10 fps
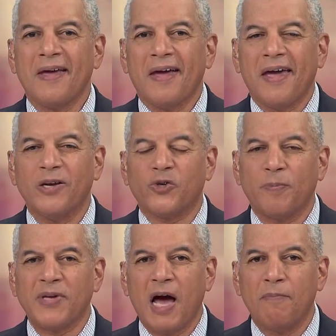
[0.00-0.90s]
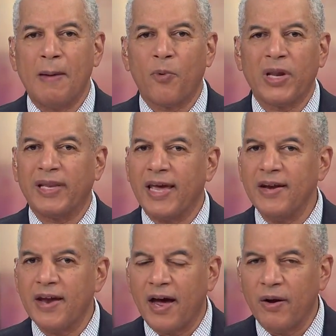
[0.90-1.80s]
A trip down memory
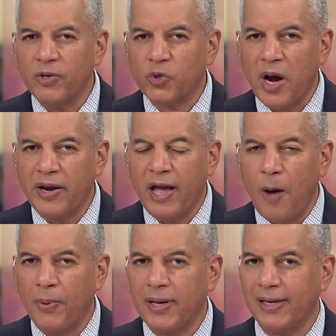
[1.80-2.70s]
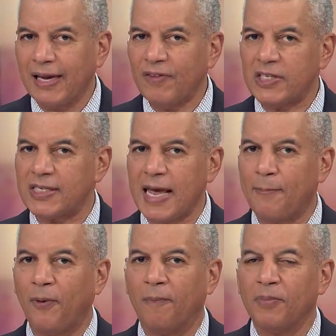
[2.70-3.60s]
lane now, trying to help a Cleveland
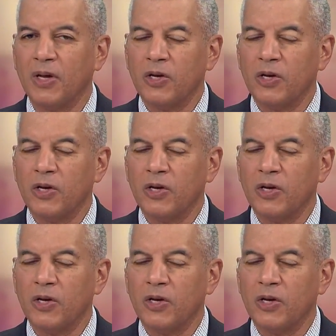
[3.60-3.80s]
staple.